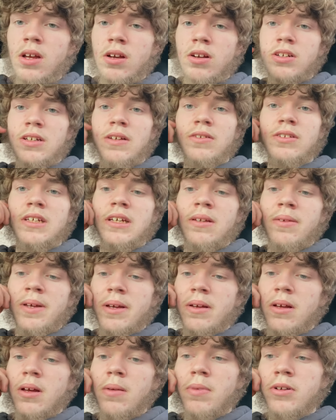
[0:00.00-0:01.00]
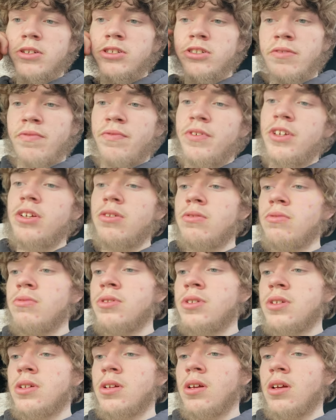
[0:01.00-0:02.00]
Cause I was getting like a bunch of
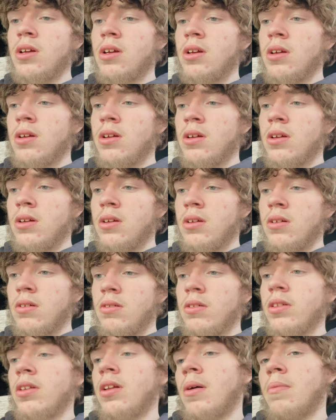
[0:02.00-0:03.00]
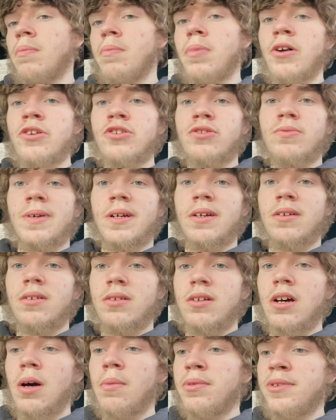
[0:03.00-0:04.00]
views, not a bunch, like a
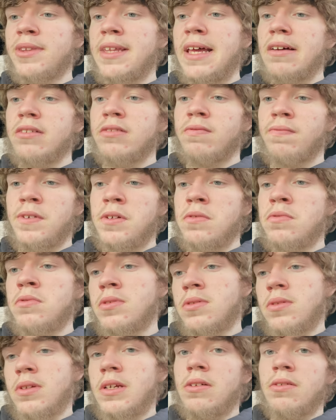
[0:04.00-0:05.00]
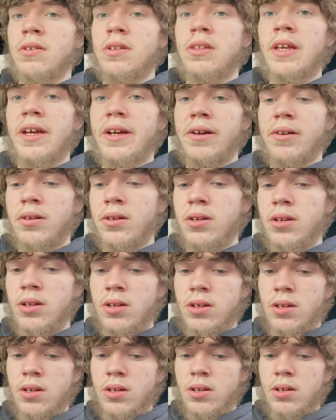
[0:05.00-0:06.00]
couple thousand views here and there,
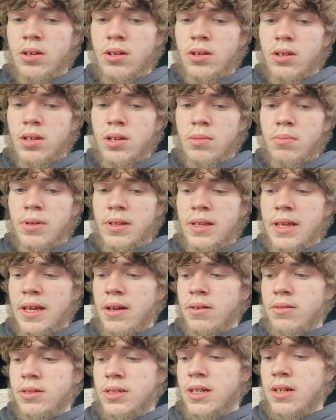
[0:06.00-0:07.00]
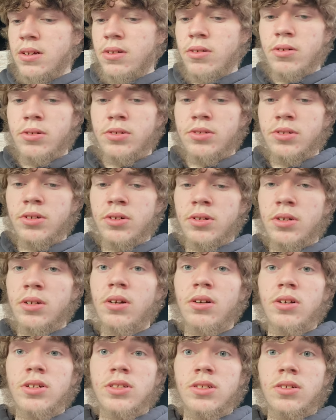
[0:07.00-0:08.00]
but now it's kind of harder
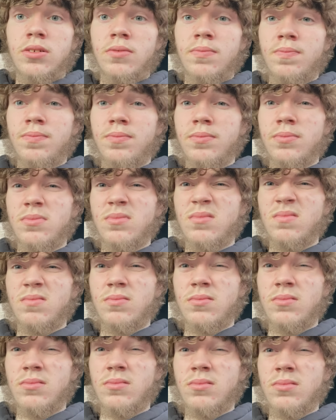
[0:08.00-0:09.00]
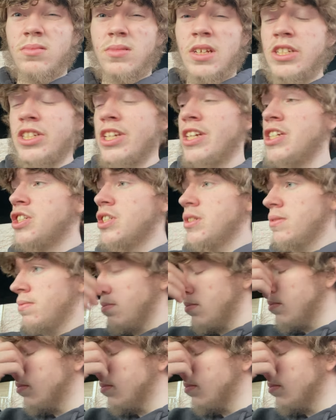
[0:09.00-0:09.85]
cause um they change it.